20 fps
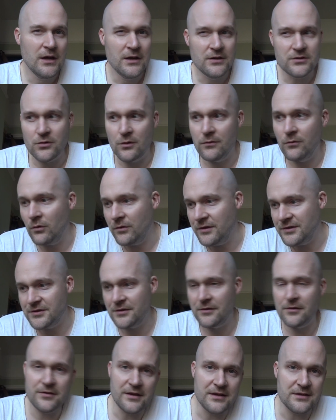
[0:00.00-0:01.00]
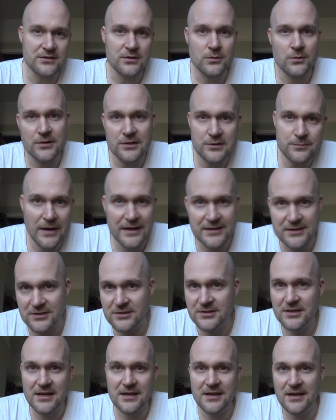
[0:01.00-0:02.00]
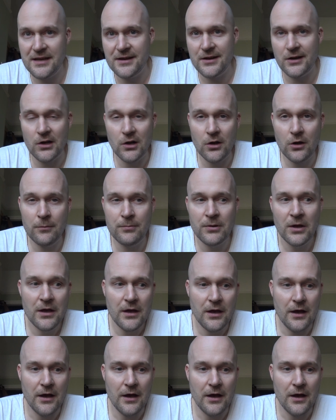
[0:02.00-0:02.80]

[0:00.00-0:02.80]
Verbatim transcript: sort of all these other things that you would expect to see in a club.